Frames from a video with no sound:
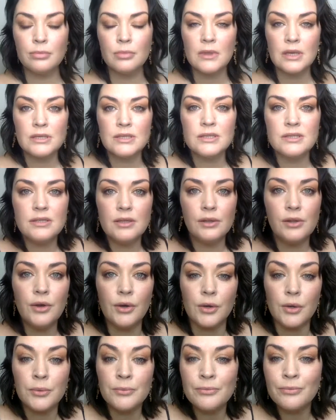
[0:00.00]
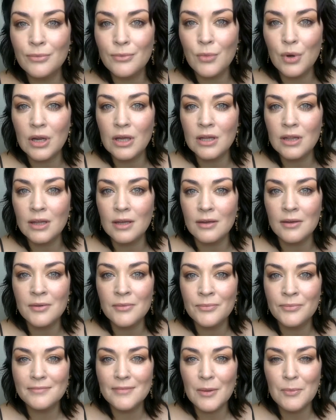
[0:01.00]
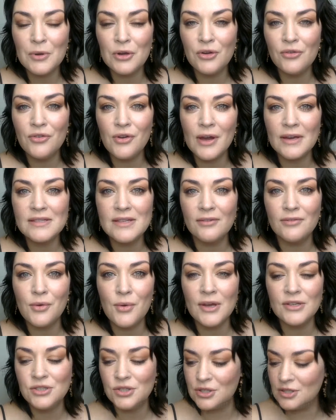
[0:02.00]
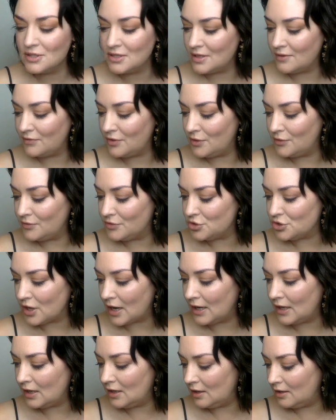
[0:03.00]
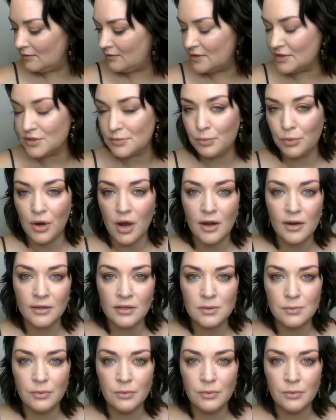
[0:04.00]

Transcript: This is the look. What do you think? Let me know if you guys have questions, if you've tried any of these products